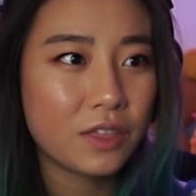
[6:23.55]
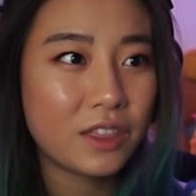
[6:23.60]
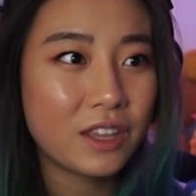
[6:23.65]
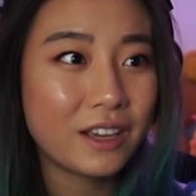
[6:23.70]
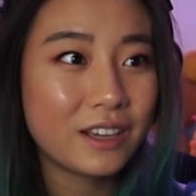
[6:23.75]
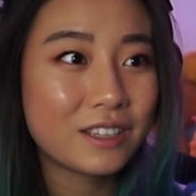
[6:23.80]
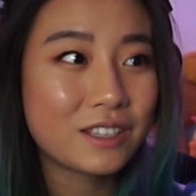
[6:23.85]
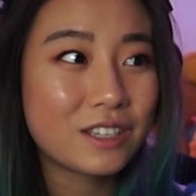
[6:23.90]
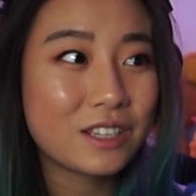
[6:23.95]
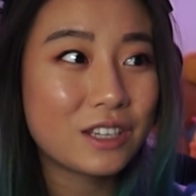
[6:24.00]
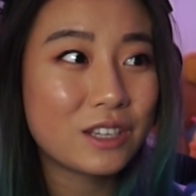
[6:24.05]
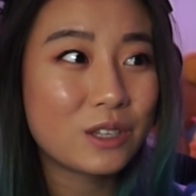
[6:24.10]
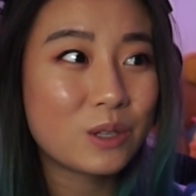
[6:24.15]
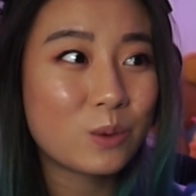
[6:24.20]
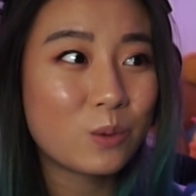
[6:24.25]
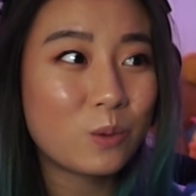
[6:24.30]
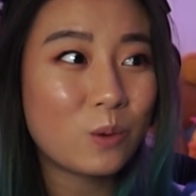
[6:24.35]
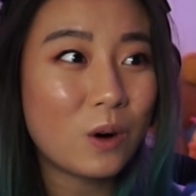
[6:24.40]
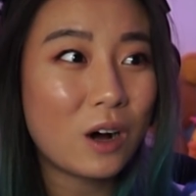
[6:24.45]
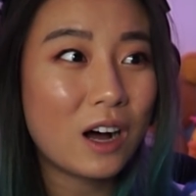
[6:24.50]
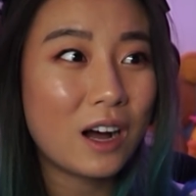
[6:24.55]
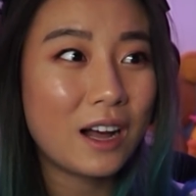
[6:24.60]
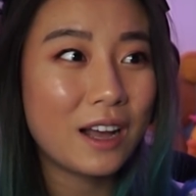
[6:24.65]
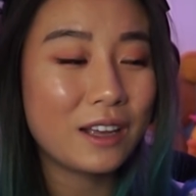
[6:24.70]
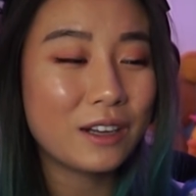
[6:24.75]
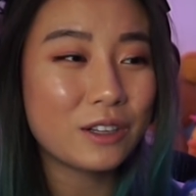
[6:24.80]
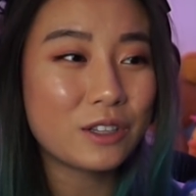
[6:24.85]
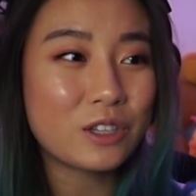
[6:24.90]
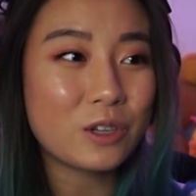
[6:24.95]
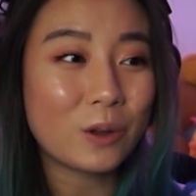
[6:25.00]
This is
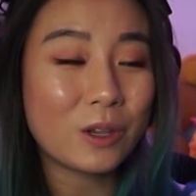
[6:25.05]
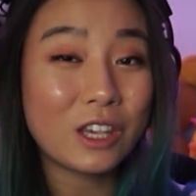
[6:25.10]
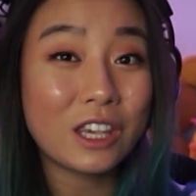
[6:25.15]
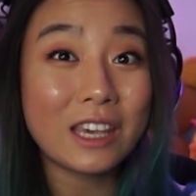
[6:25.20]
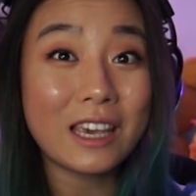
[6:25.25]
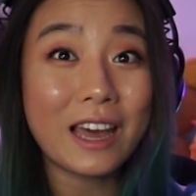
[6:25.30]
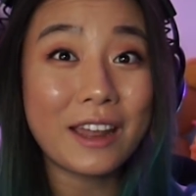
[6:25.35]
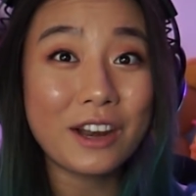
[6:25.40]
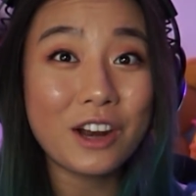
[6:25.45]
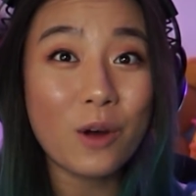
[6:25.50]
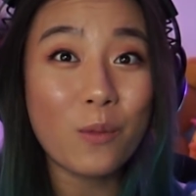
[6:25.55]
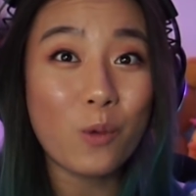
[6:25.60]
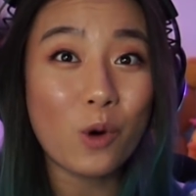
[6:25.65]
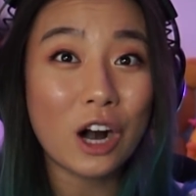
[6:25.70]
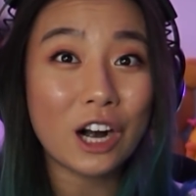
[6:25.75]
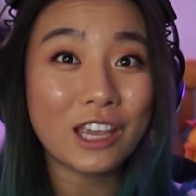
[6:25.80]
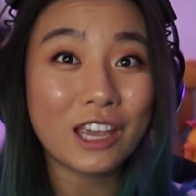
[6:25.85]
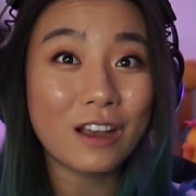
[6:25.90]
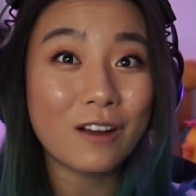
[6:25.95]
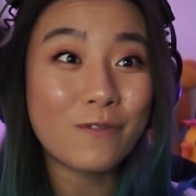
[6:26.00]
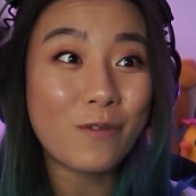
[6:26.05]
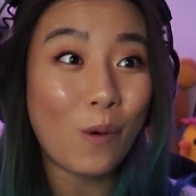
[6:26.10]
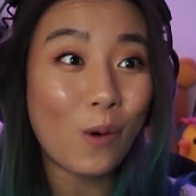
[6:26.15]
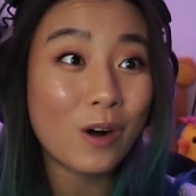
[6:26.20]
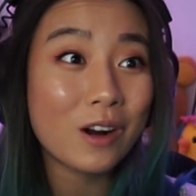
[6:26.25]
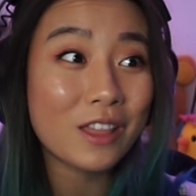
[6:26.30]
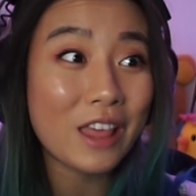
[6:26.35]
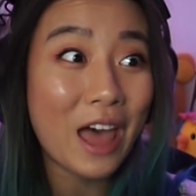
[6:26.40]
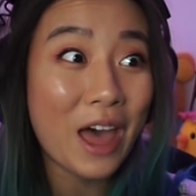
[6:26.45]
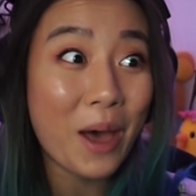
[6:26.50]
wild. So he ended up working
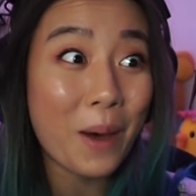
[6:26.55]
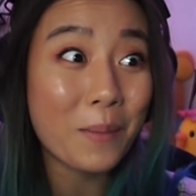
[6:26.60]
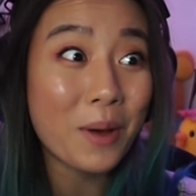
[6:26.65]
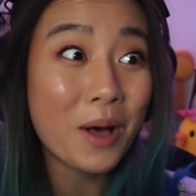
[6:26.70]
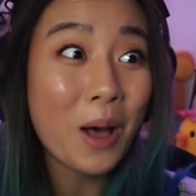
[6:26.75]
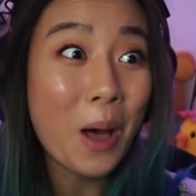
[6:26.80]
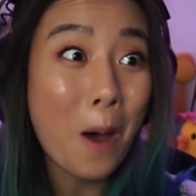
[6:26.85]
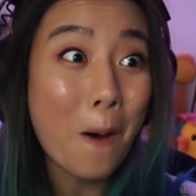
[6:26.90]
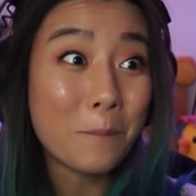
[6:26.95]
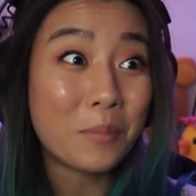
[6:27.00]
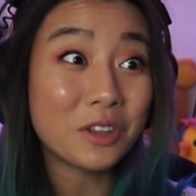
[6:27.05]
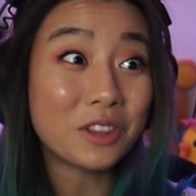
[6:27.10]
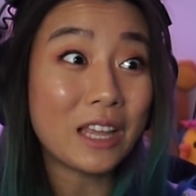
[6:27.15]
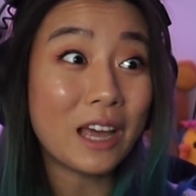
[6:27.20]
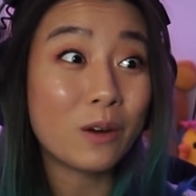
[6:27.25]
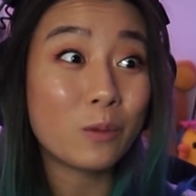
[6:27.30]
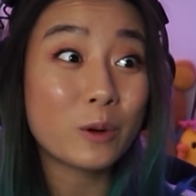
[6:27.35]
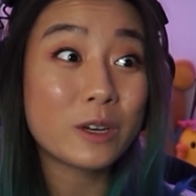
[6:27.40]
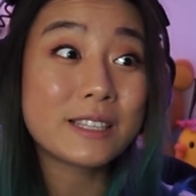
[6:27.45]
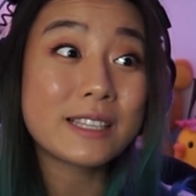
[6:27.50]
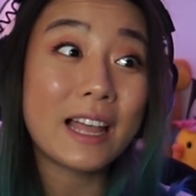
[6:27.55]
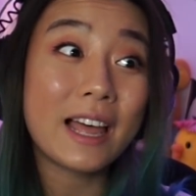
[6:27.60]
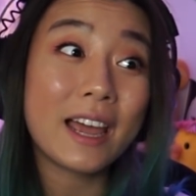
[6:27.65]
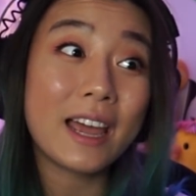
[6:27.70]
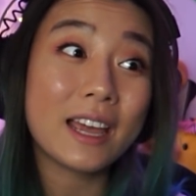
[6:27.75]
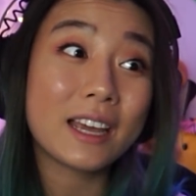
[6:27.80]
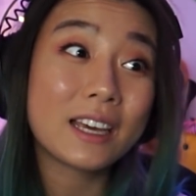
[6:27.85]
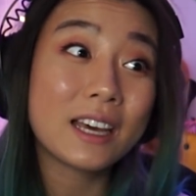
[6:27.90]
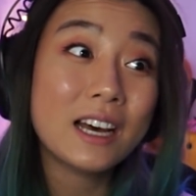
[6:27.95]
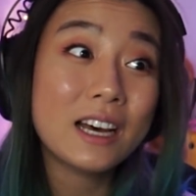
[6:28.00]
for them, but then was
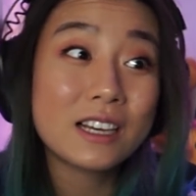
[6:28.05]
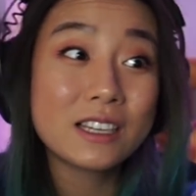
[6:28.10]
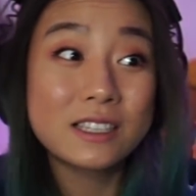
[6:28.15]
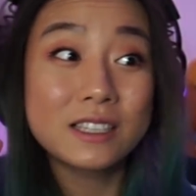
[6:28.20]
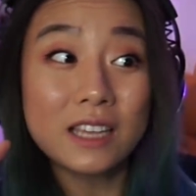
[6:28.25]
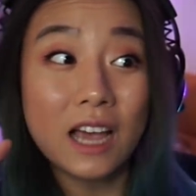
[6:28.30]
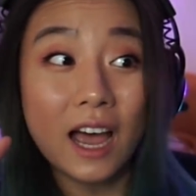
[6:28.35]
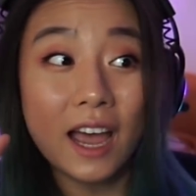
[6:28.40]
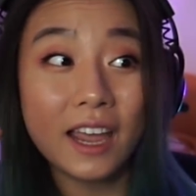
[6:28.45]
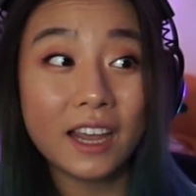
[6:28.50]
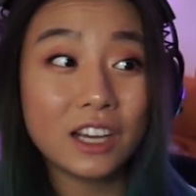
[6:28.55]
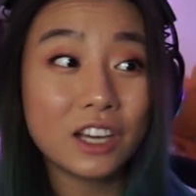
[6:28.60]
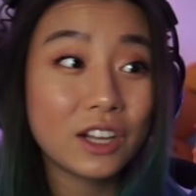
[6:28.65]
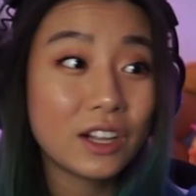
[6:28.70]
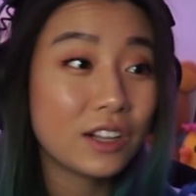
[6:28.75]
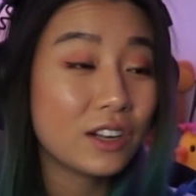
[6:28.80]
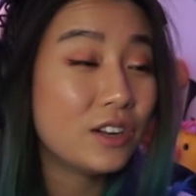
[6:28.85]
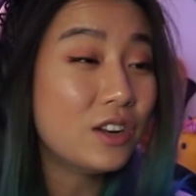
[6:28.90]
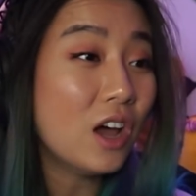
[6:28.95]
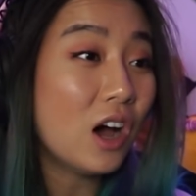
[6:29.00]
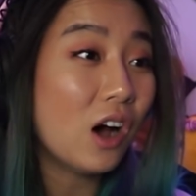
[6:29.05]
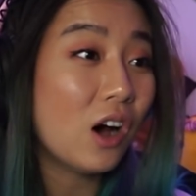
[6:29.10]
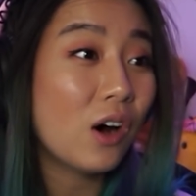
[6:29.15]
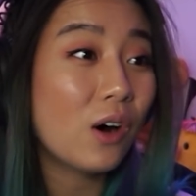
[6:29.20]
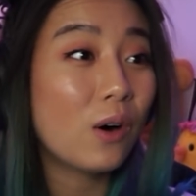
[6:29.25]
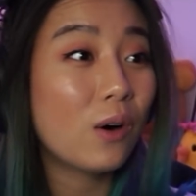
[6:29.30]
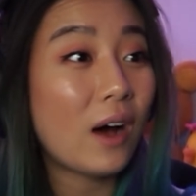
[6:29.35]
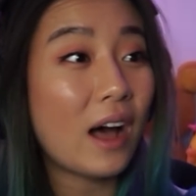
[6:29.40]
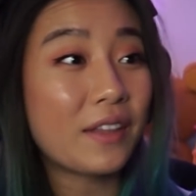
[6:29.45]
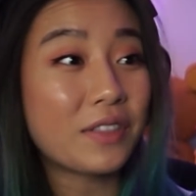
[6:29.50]
like, psych,
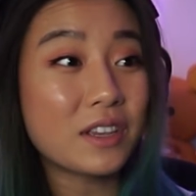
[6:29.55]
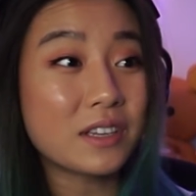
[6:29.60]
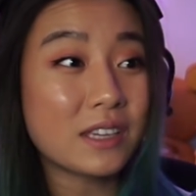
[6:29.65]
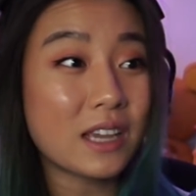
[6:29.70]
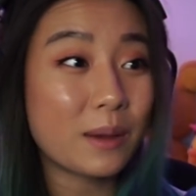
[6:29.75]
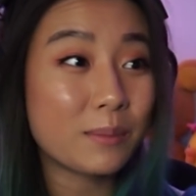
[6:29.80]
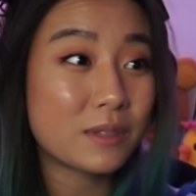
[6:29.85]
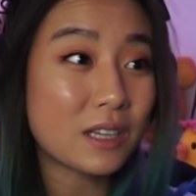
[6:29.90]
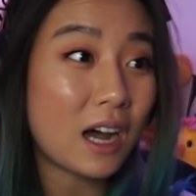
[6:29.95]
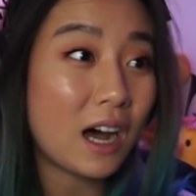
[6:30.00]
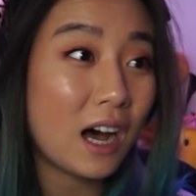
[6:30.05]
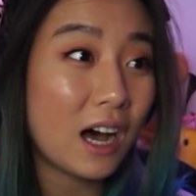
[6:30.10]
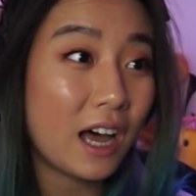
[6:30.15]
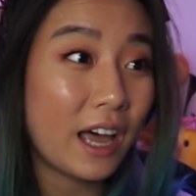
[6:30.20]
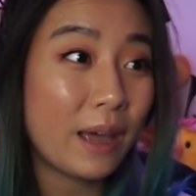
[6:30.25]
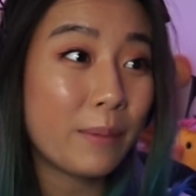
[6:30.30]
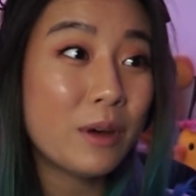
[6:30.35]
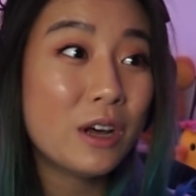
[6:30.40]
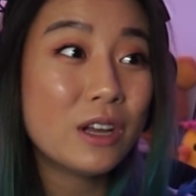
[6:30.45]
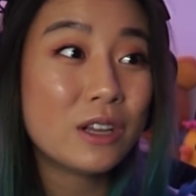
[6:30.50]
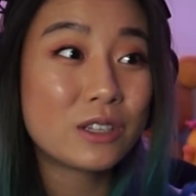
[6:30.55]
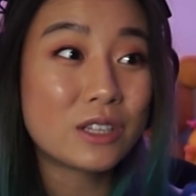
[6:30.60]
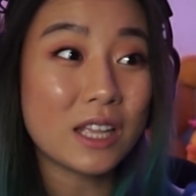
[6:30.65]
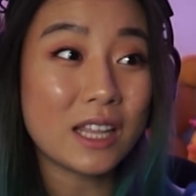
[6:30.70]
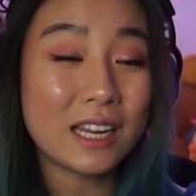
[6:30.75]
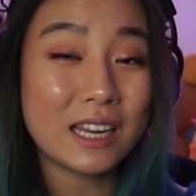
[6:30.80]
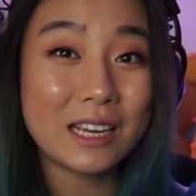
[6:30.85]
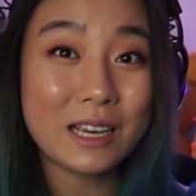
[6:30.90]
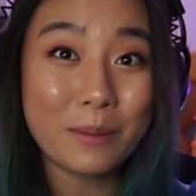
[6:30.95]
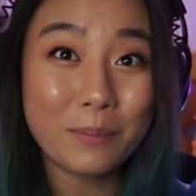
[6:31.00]
no, at the same time, so
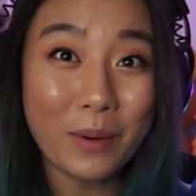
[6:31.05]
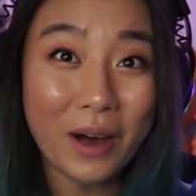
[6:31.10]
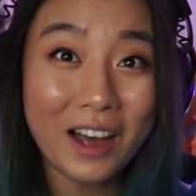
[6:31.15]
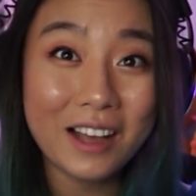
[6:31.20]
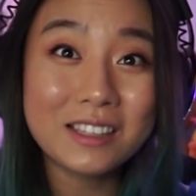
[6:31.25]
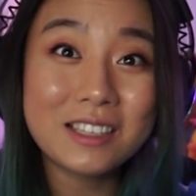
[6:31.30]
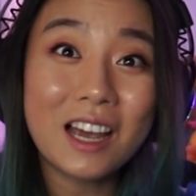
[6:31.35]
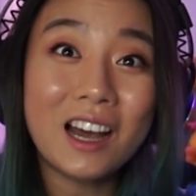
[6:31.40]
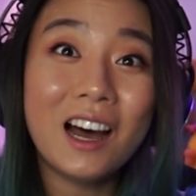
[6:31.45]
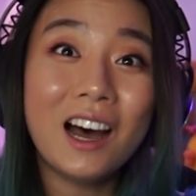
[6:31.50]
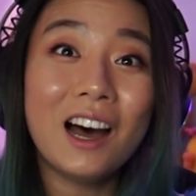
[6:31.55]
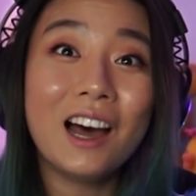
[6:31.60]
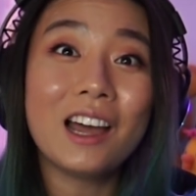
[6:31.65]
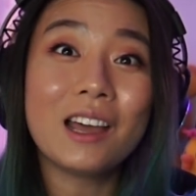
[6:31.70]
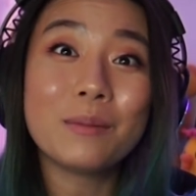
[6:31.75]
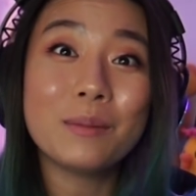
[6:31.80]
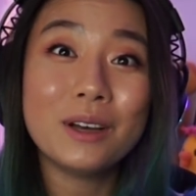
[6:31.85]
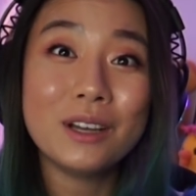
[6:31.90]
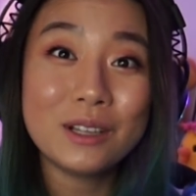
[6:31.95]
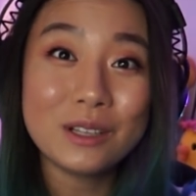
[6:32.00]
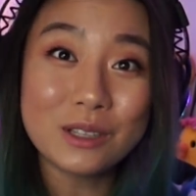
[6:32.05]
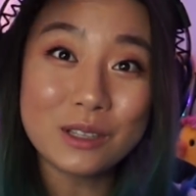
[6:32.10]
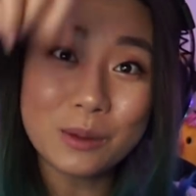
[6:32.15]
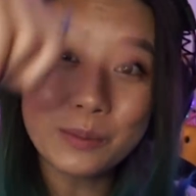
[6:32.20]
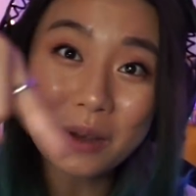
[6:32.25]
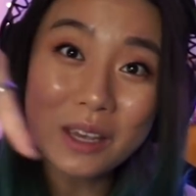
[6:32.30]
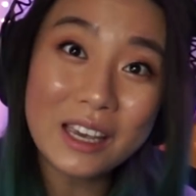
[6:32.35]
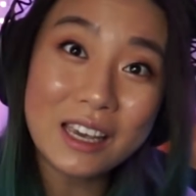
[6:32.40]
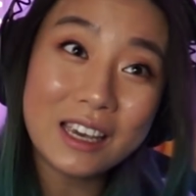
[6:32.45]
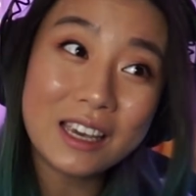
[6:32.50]
that he can buy time to
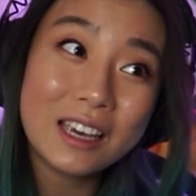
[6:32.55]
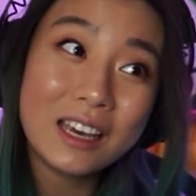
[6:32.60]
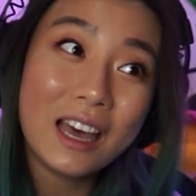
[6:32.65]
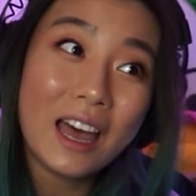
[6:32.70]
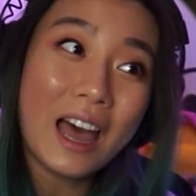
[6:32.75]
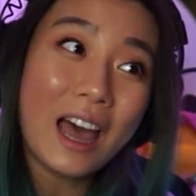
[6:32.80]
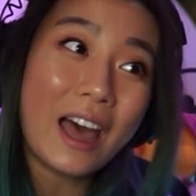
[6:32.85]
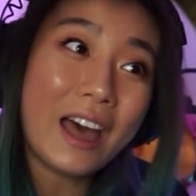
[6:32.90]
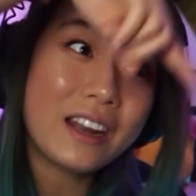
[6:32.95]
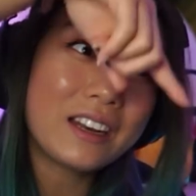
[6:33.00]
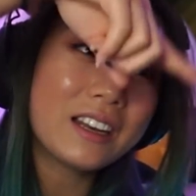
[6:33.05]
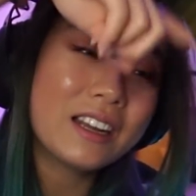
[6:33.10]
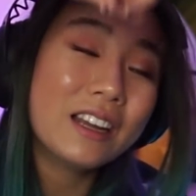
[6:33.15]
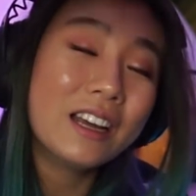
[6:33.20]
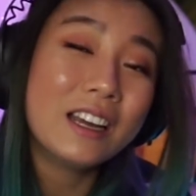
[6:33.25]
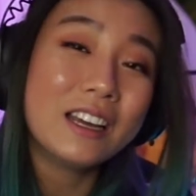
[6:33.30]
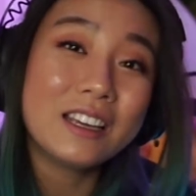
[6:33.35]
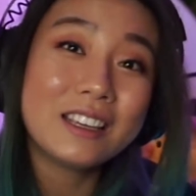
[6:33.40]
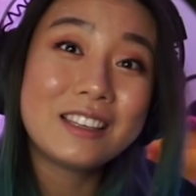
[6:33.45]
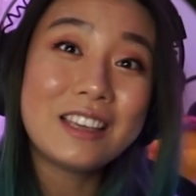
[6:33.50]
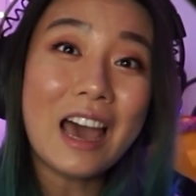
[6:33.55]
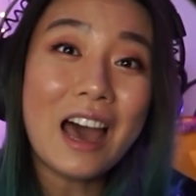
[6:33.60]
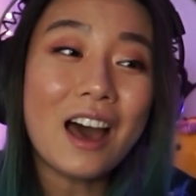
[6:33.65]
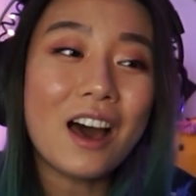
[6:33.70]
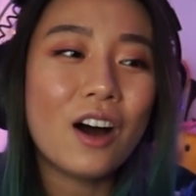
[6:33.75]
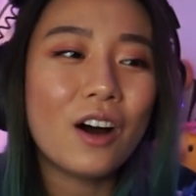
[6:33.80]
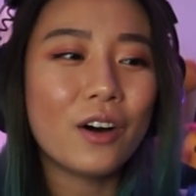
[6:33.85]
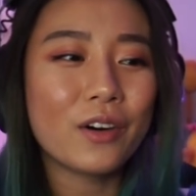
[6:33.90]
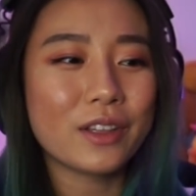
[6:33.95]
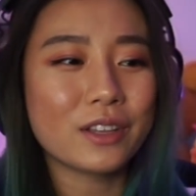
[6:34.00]
be, and yeah,
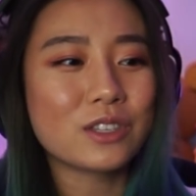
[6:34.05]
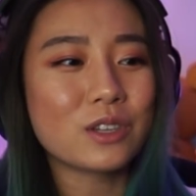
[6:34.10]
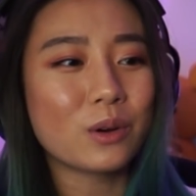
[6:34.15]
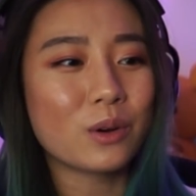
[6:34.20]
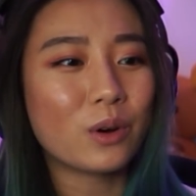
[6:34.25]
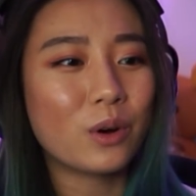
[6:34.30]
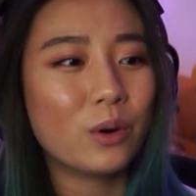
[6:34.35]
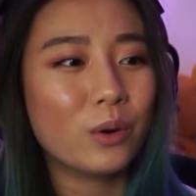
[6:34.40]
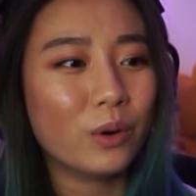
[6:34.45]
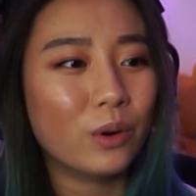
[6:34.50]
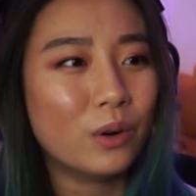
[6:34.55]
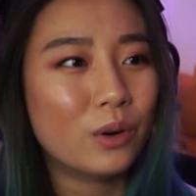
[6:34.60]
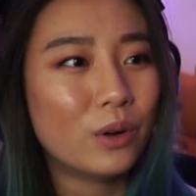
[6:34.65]
oh, that's so cool.